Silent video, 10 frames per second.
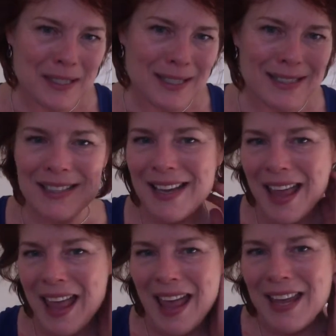season,
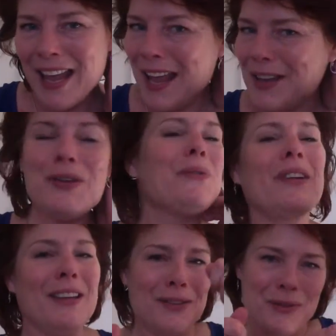and
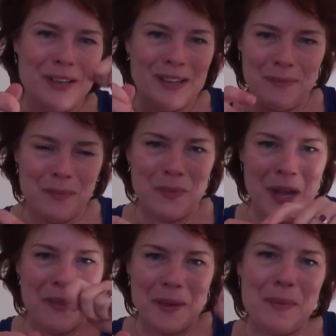you can
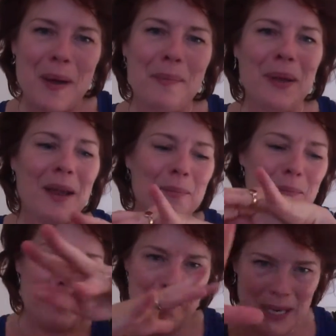cut them up and
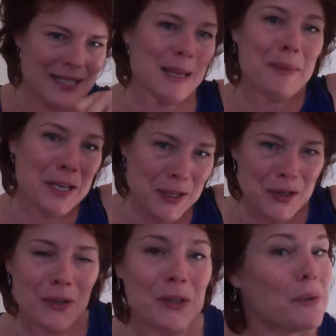mix them into
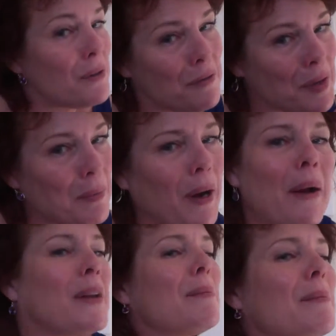your gluten-free
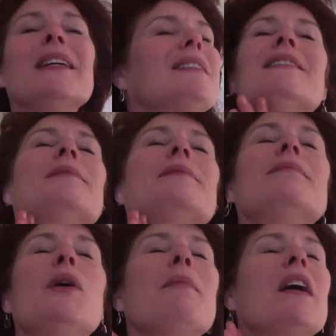brownie mix.
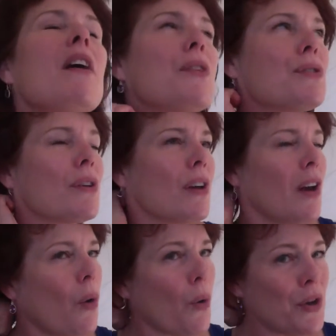Oh my God, they're so good.
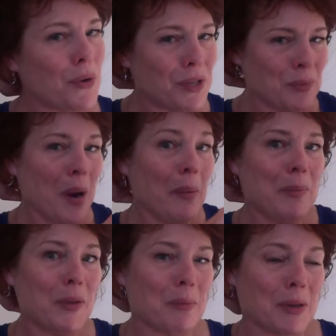Or you could just probably
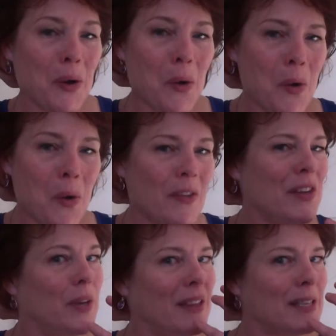put them in whole, and then
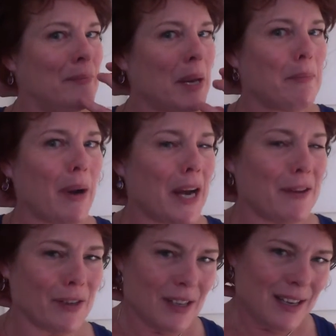you get this big bite
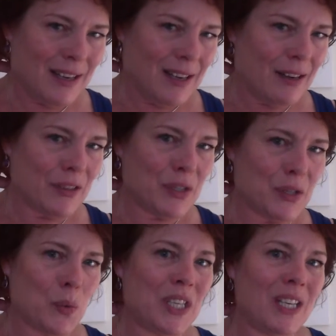of a
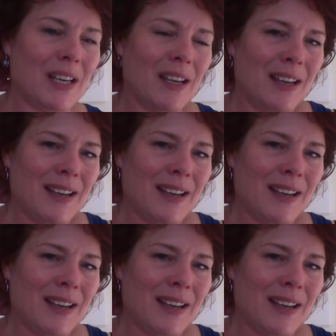squishy